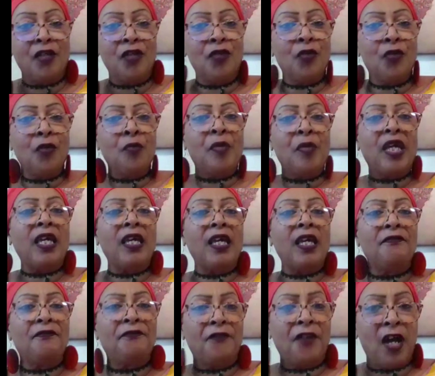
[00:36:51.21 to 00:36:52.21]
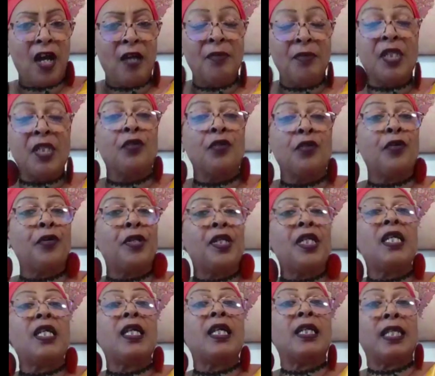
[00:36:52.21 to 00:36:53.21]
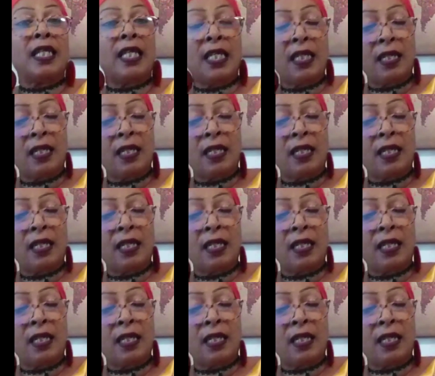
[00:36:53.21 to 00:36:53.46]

making farms and earning an